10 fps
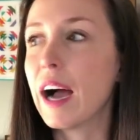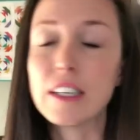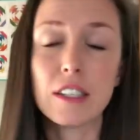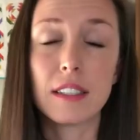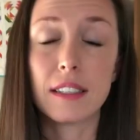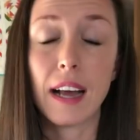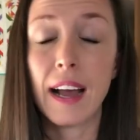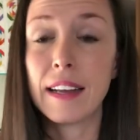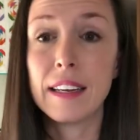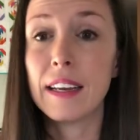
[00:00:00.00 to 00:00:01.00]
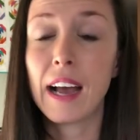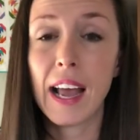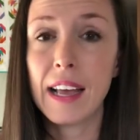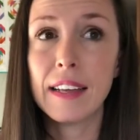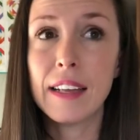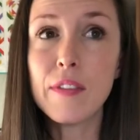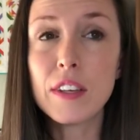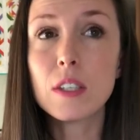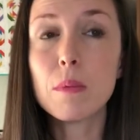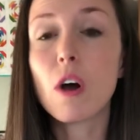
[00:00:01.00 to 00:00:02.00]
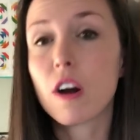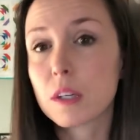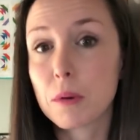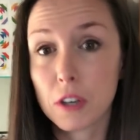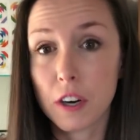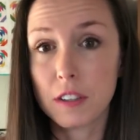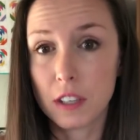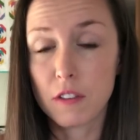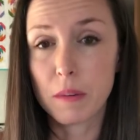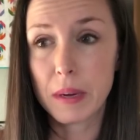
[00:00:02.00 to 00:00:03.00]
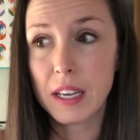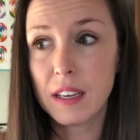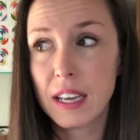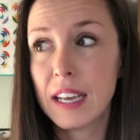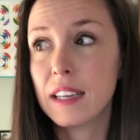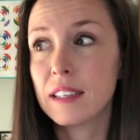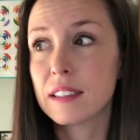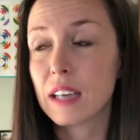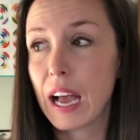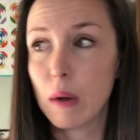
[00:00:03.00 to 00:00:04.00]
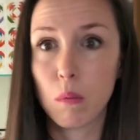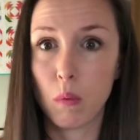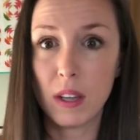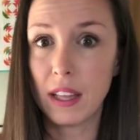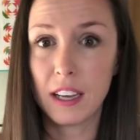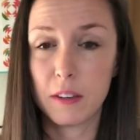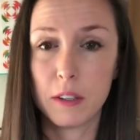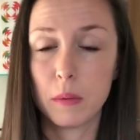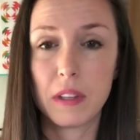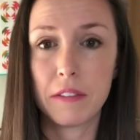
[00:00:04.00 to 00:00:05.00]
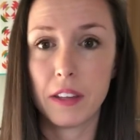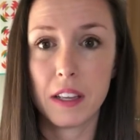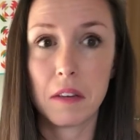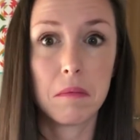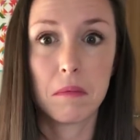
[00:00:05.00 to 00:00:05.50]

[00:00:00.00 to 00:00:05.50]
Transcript: I just I need I it, this has been the hardest part of gardening for me is what the heck do I do with everything?